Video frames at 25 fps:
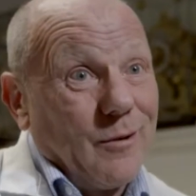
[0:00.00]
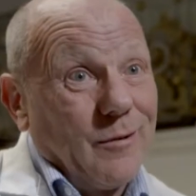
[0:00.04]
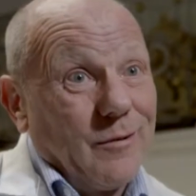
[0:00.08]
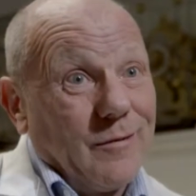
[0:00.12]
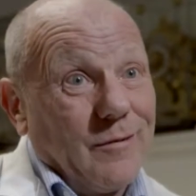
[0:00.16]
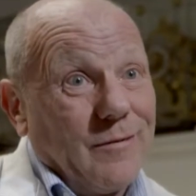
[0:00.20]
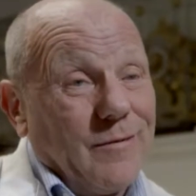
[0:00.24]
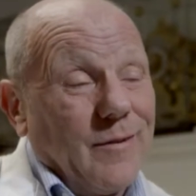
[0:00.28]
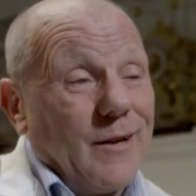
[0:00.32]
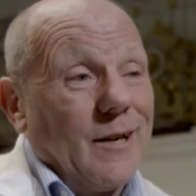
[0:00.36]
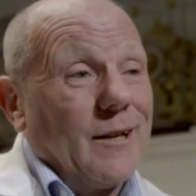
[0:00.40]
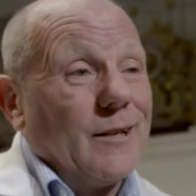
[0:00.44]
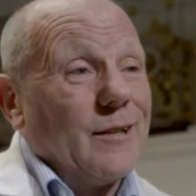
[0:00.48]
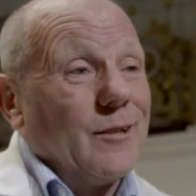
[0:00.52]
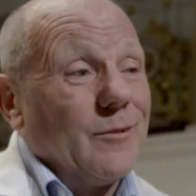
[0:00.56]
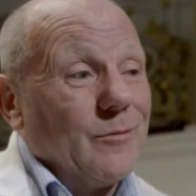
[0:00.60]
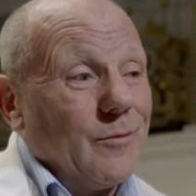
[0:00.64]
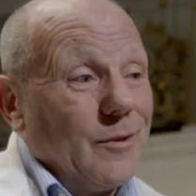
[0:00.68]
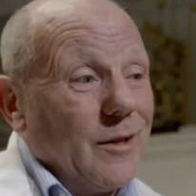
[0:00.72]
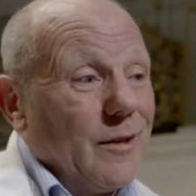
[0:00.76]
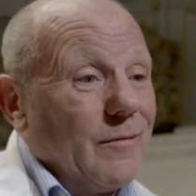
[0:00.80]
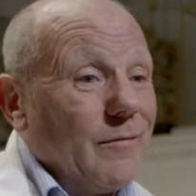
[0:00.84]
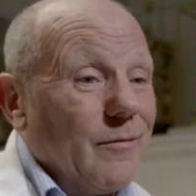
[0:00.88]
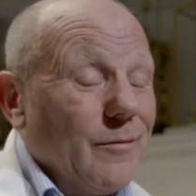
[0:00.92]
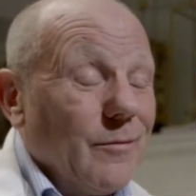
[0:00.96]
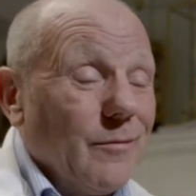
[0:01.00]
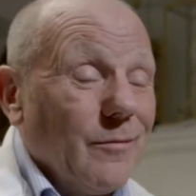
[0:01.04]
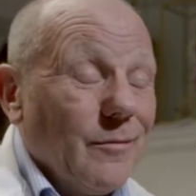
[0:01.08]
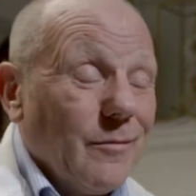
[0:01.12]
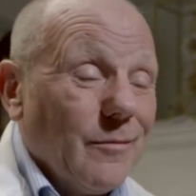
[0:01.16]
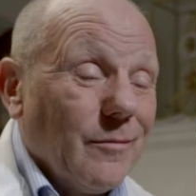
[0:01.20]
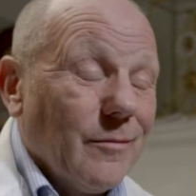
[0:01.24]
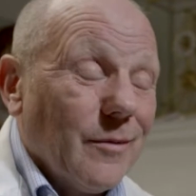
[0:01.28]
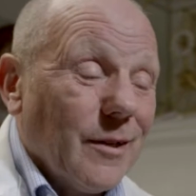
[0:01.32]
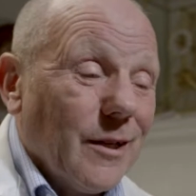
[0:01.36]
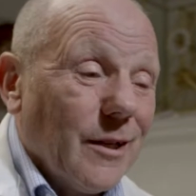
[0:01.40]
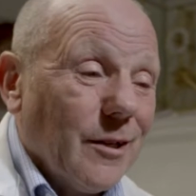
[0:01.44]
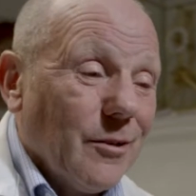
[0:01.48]
of the fact that we
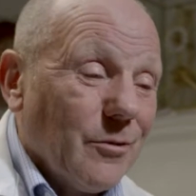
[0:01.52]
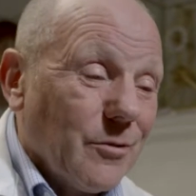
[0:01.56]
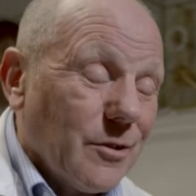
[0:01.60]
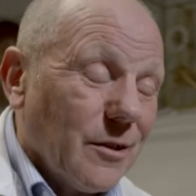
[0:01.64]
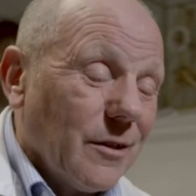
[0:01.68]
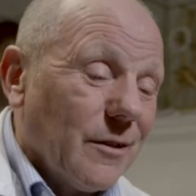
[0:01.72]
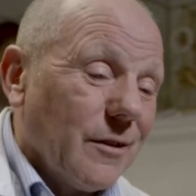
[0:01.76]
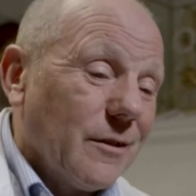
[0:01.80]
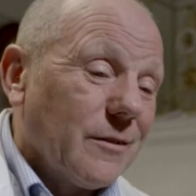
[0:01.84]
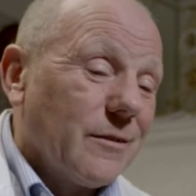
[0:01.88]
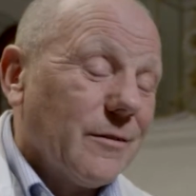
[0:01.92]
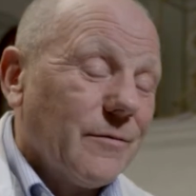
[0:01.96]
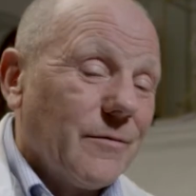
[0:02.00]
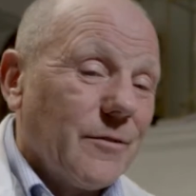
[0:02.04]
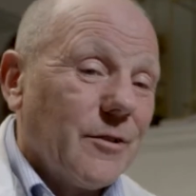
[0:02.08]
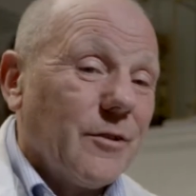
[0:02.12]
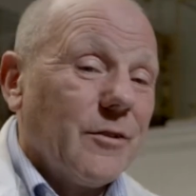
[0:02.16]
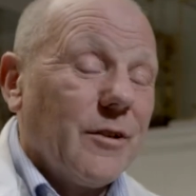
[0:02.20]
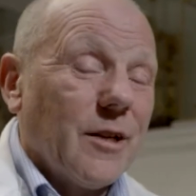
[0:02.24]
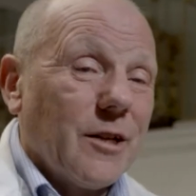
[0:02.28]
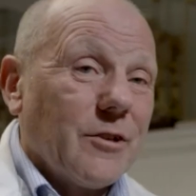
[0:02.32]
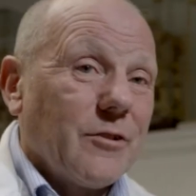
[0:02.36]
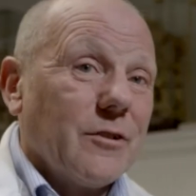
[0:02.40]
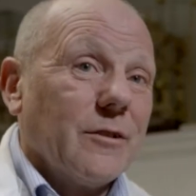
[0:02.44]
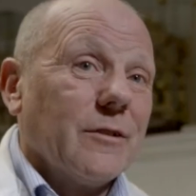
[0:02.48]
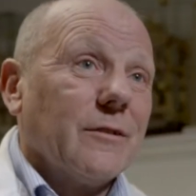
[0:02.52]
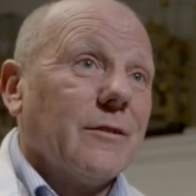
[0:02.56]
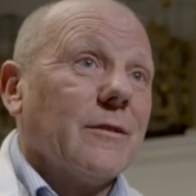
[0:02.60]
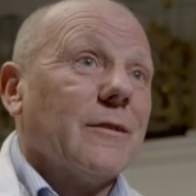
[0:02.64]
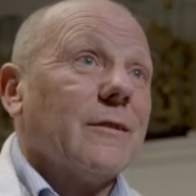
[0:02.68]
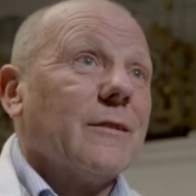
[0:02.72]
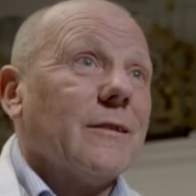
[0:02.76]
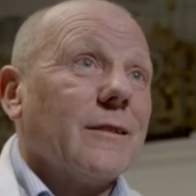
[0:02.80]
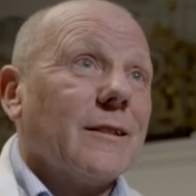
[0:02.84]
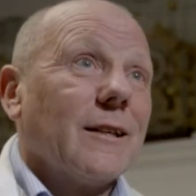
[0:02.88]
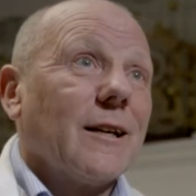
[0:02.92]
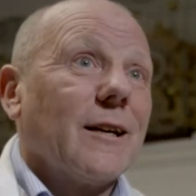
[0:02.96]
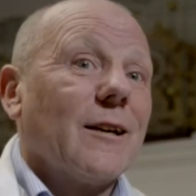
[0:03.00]
use a lot of traditional
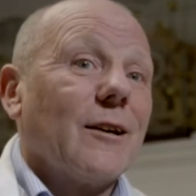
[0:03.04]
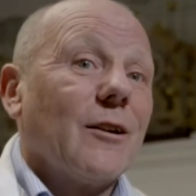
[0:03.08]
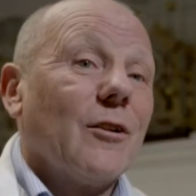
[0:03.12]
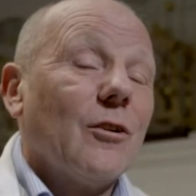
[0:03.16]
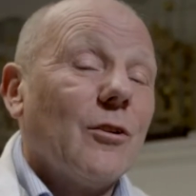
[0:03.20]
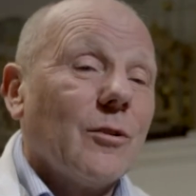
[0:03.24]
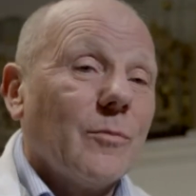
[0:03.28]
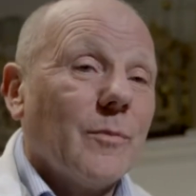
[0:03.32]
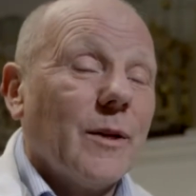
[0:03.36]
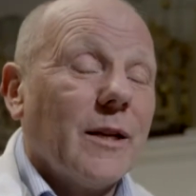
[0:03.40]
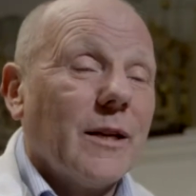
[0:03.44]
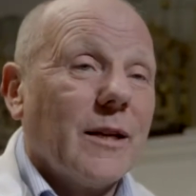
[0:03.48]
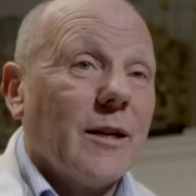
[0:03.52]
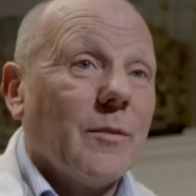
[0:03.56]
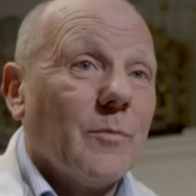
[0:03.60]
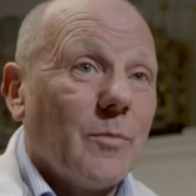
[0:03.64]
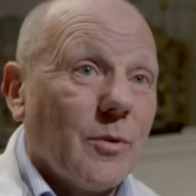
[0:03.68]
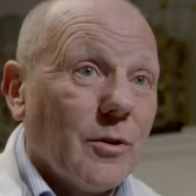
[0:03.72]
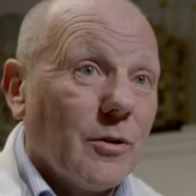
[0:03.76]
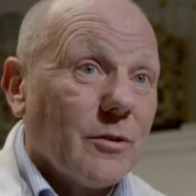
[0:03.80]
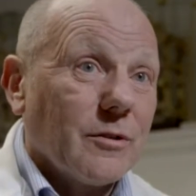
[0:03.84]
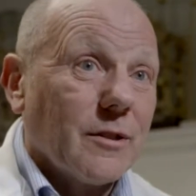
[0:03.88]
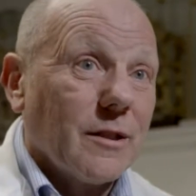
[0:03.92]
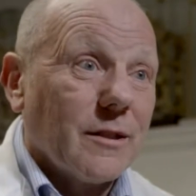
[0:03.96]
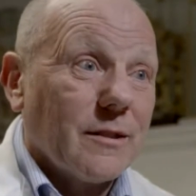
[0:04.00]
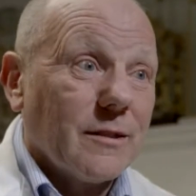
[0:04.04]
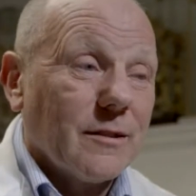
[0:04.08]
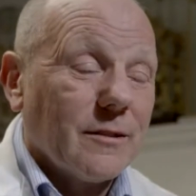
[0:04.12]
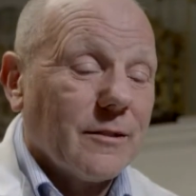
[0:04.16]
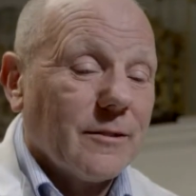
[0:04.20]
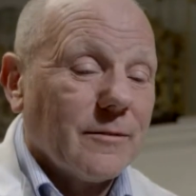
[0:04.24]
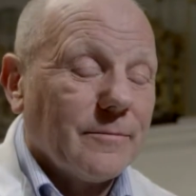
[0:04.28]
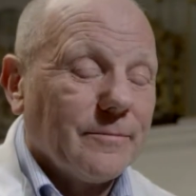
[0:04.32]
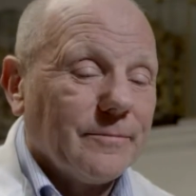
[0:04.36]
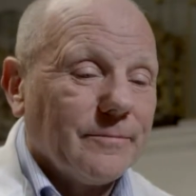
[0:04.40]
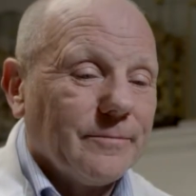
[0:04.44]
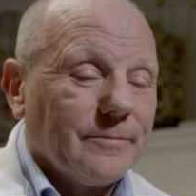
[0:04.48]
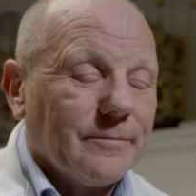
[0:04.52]
clockmaking processes,